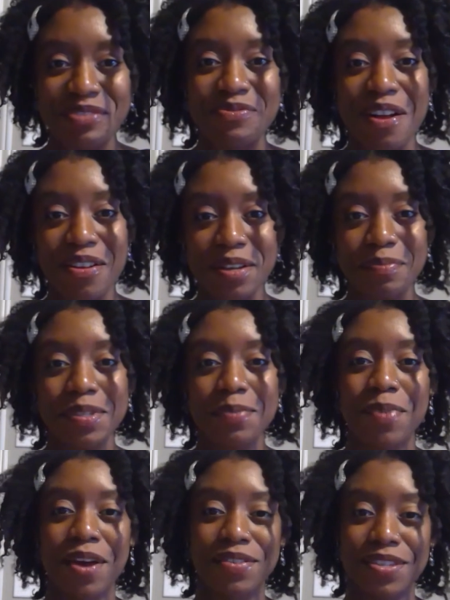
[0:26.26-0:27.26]
Welcome to
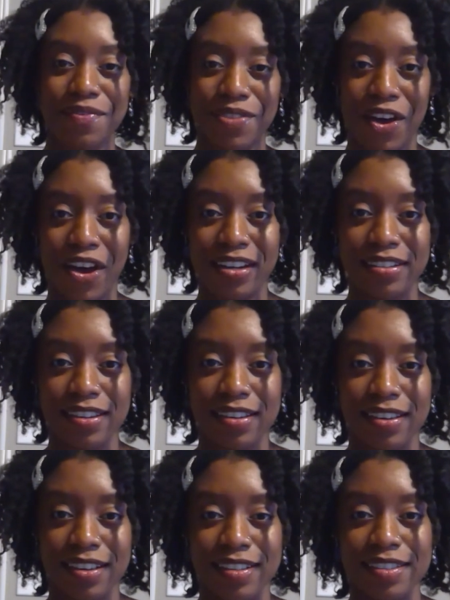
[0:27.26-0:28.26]
Puffs of Thought.
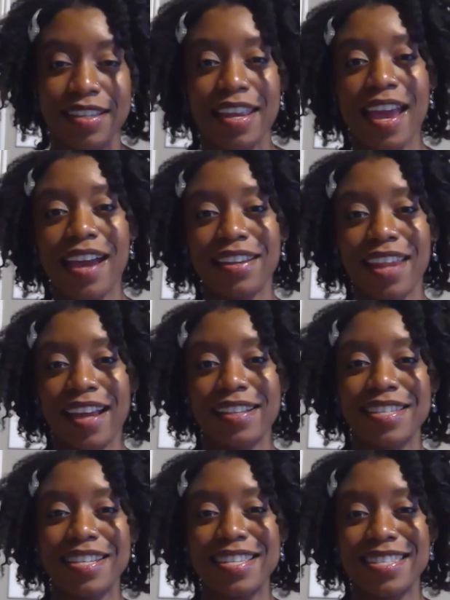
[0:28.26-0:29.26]
Today I'd like
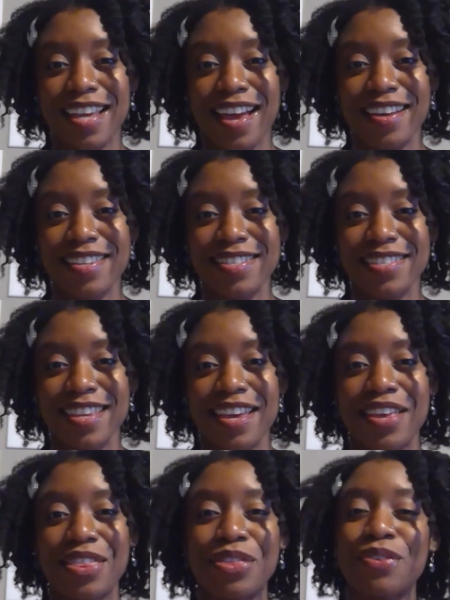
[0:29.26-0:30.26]
to discuss
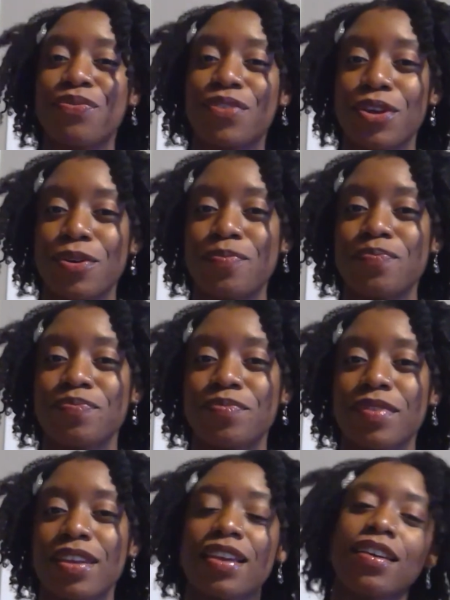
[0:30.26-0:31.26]
the film
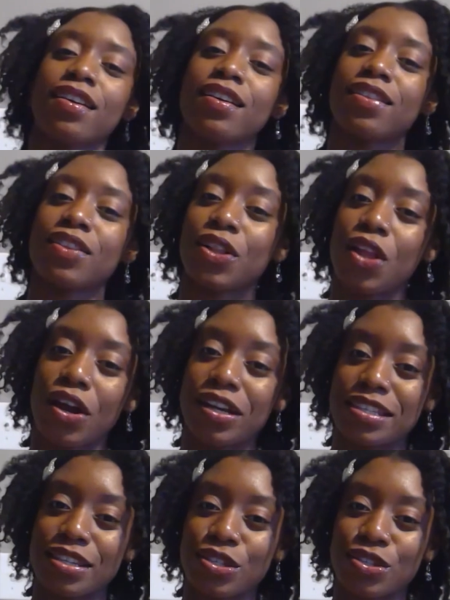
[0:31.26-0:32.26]
The Clark
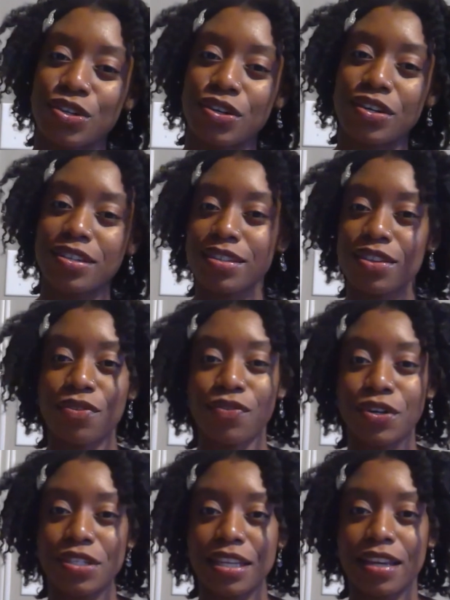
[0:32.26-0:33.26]
Sisters, the
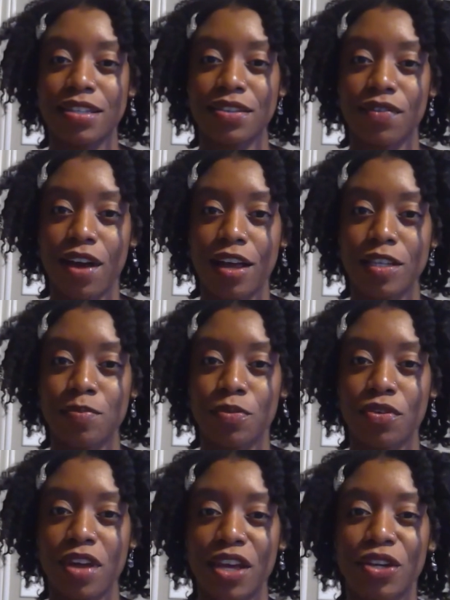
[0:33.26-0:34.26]
First Ladies of
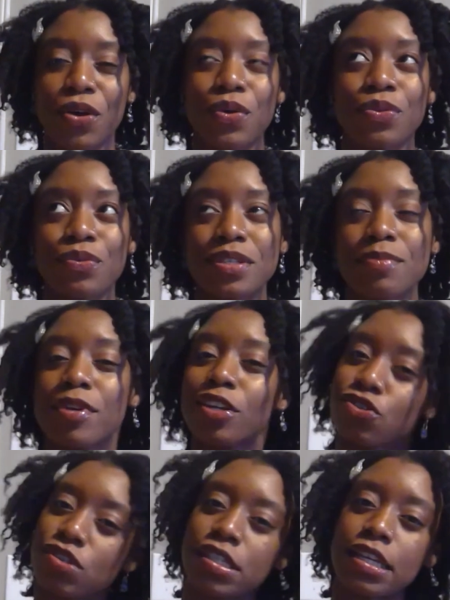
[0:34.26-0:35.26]
Gospel, and go through some
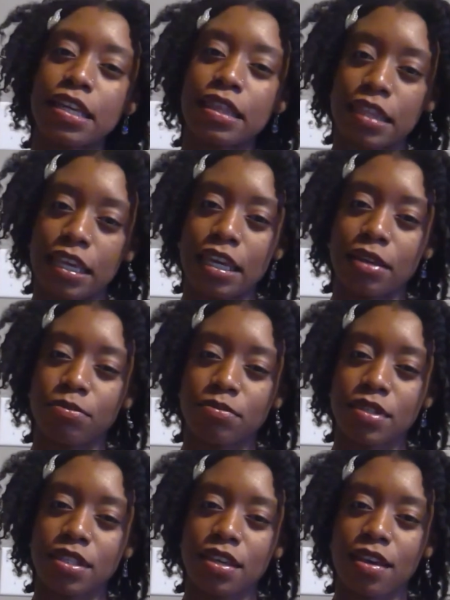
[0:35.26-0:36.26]
interesting
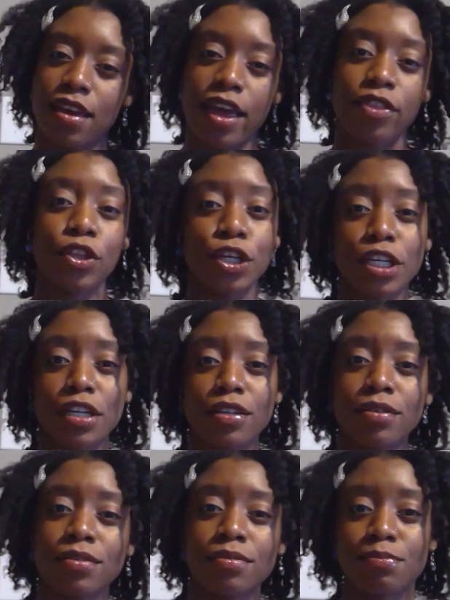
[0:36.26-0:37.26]
themes and the
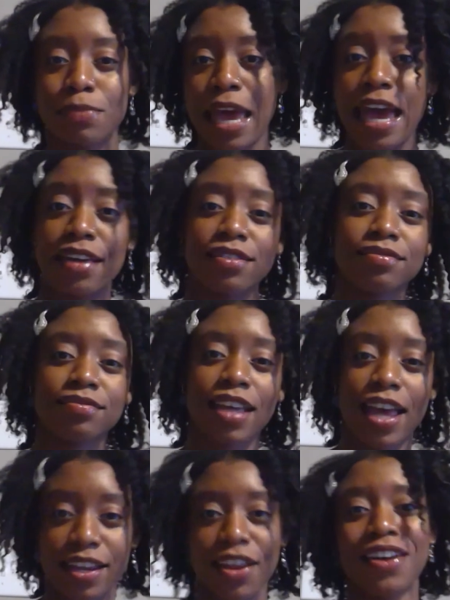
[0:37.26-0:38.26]
good, bad,
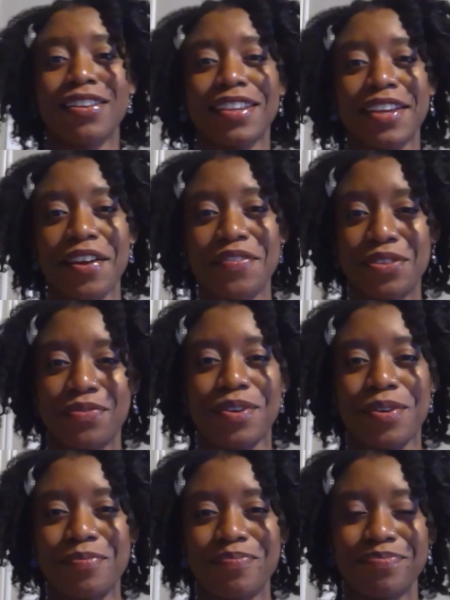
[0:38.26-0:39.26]
and ugly of the
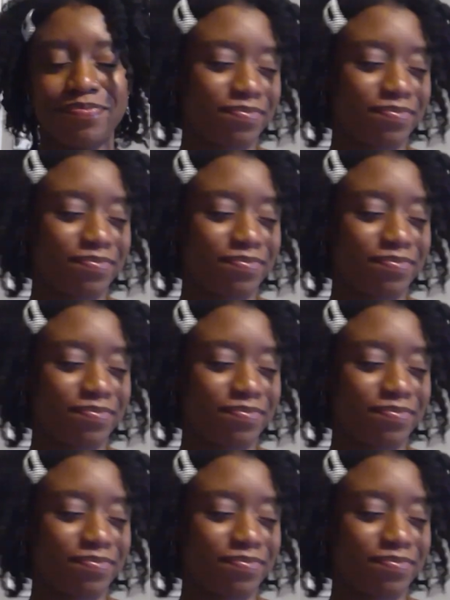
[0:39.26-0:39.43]
film.